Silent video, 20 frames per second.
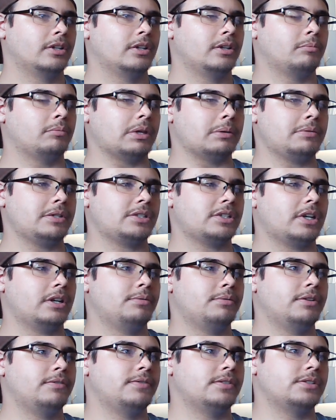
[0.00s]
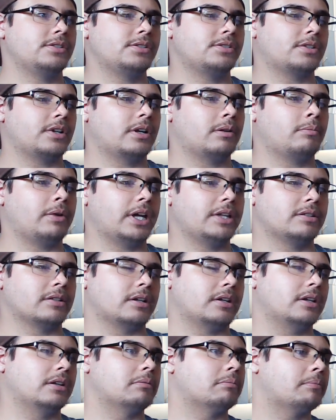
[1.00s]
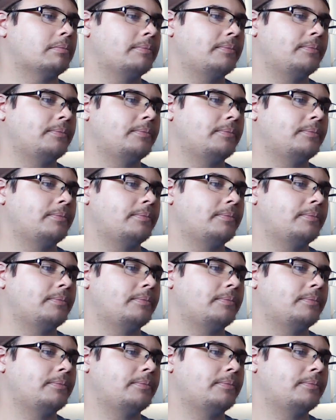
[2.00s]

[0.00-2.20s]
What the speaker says: Maybe Shiapoof is just trying to buy time.